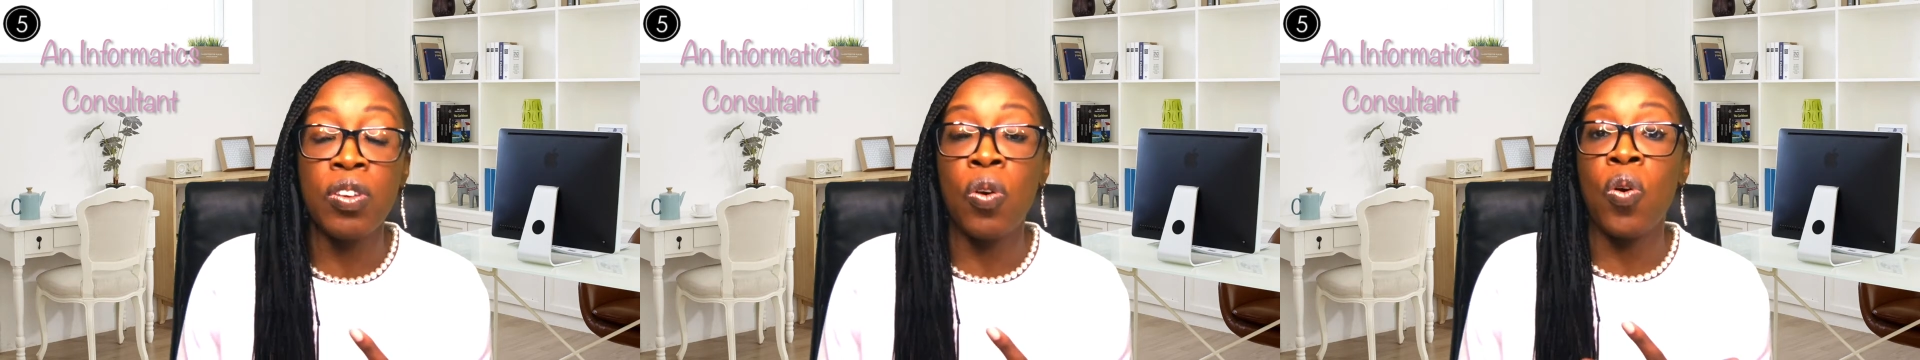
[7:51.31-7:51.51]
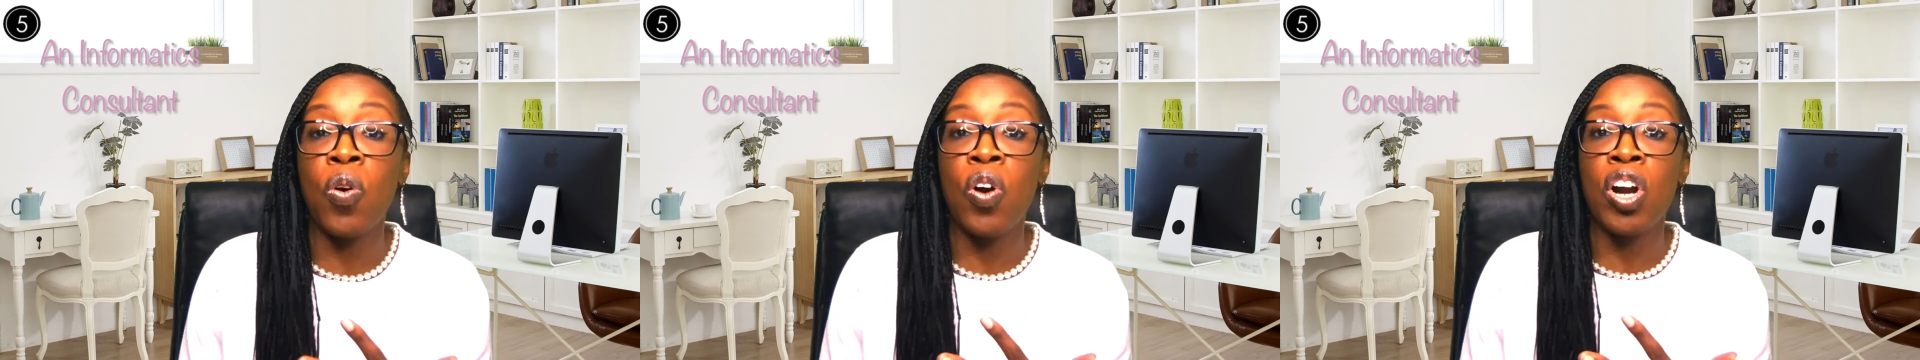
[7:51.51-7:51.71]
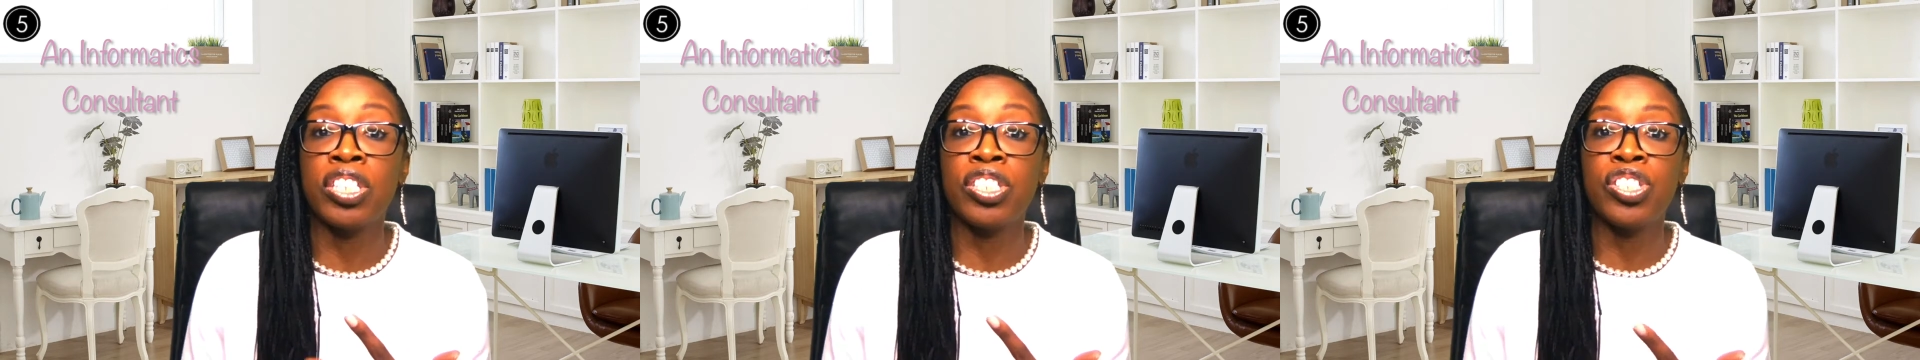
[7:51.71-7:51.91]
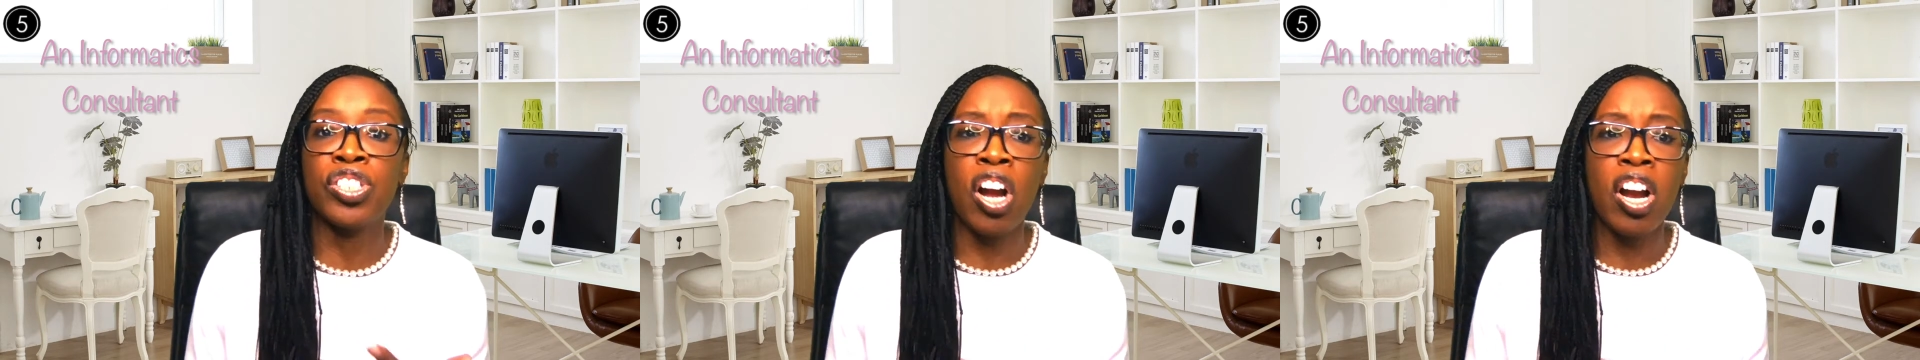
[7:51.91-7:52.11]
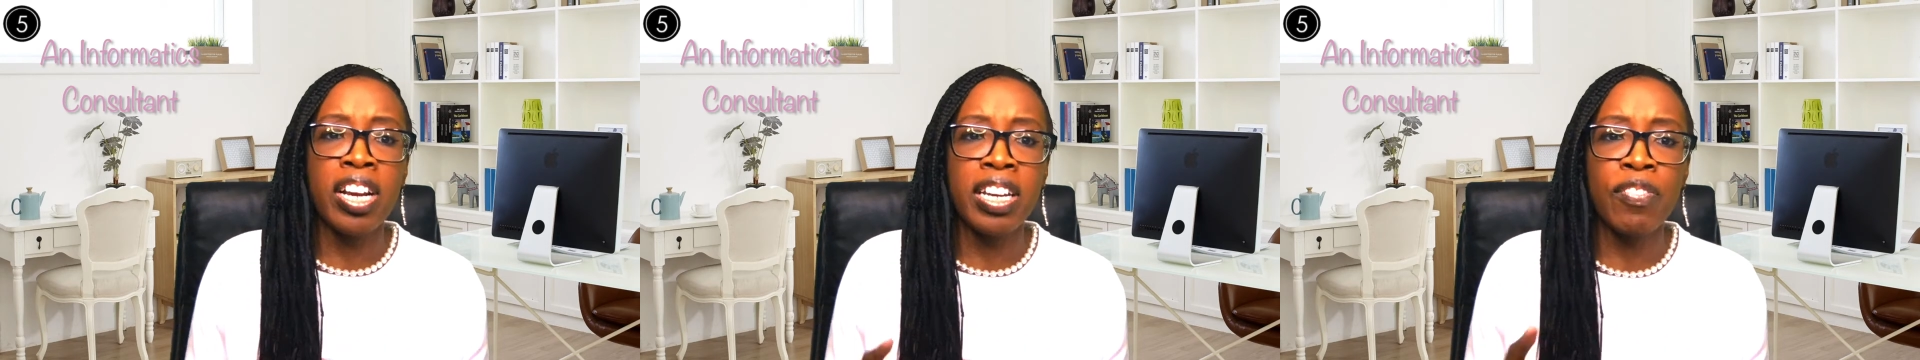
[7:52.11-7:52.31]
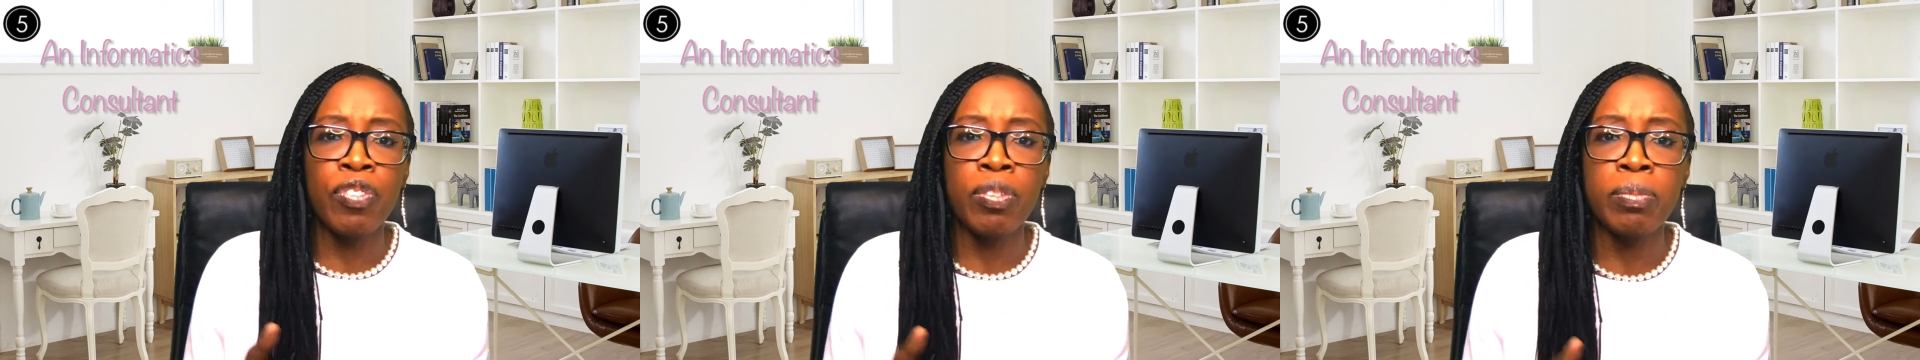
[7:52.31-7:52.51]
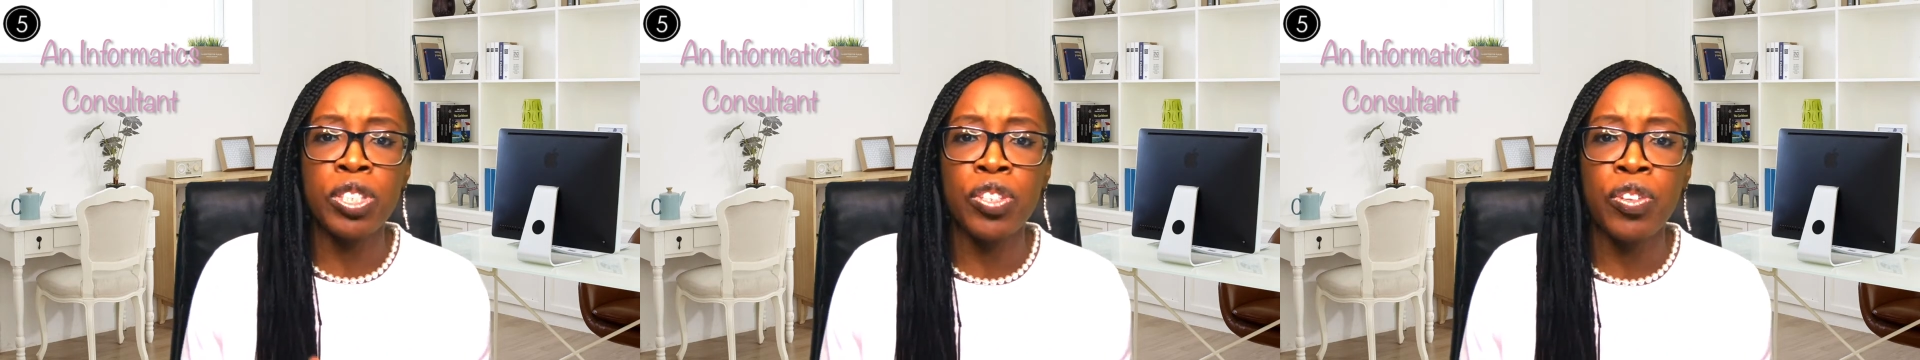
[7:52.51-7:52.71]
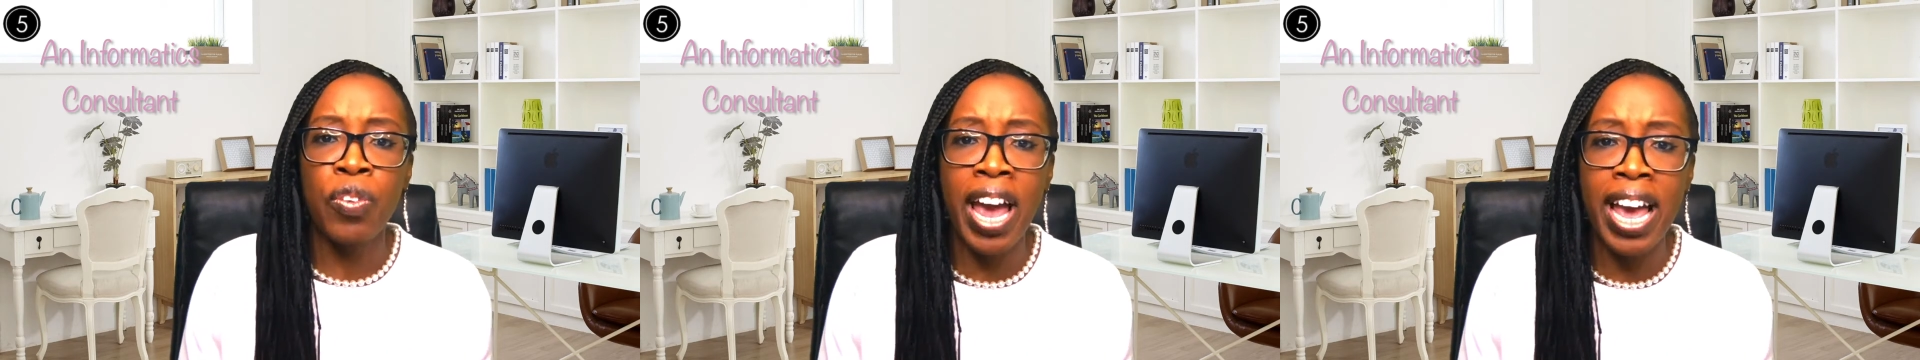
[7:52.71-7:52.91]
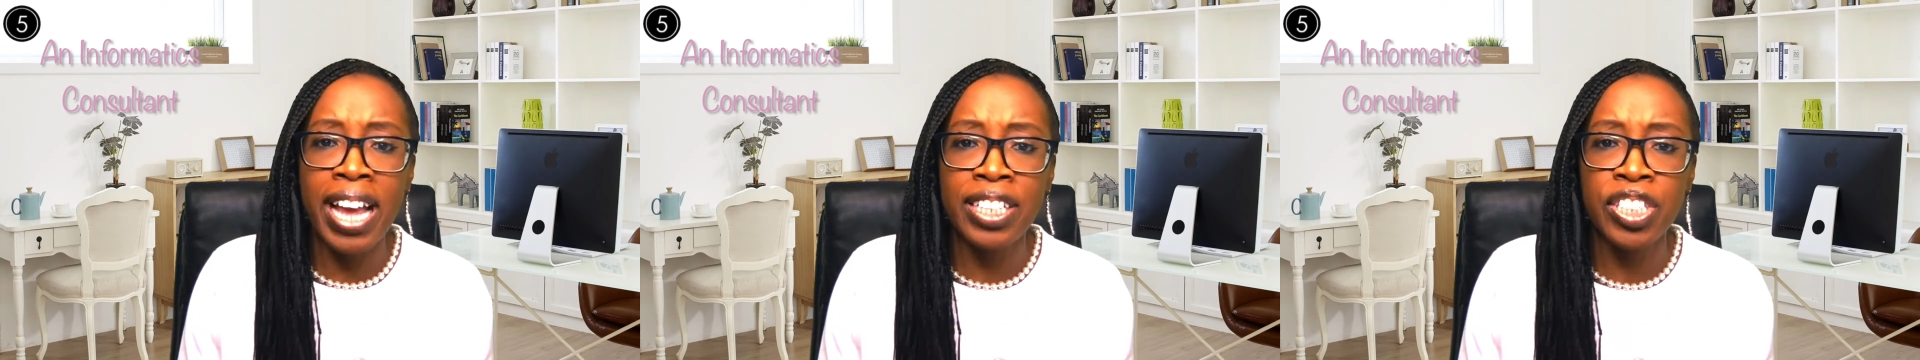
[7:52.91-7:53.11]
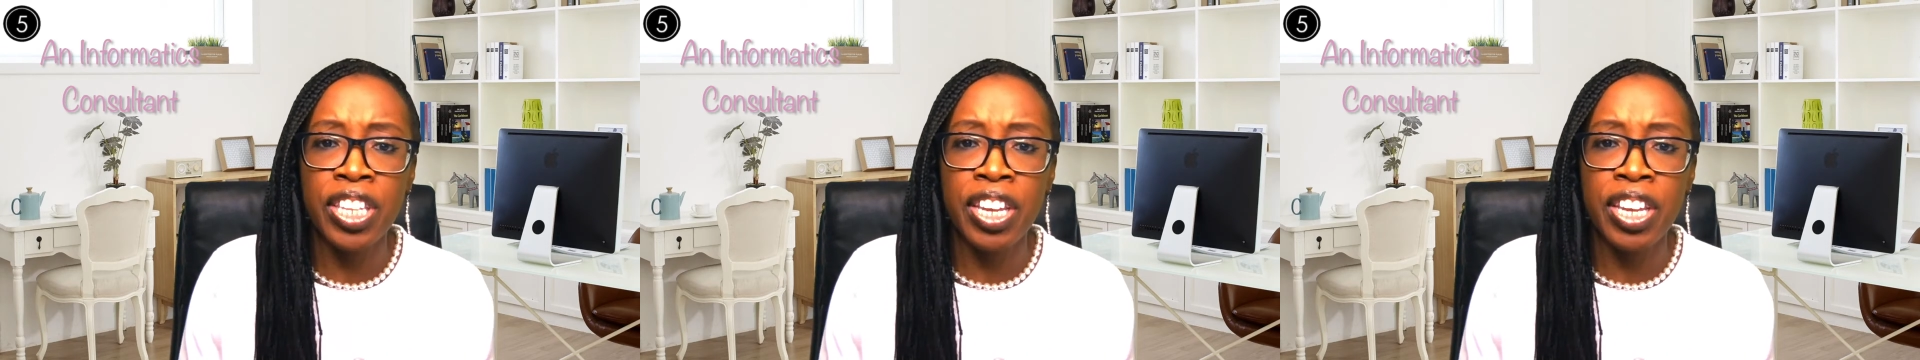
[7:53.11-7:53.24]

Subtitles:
or starting from scratch.